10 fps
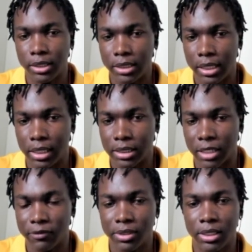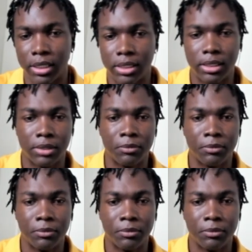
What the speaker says: takes f6,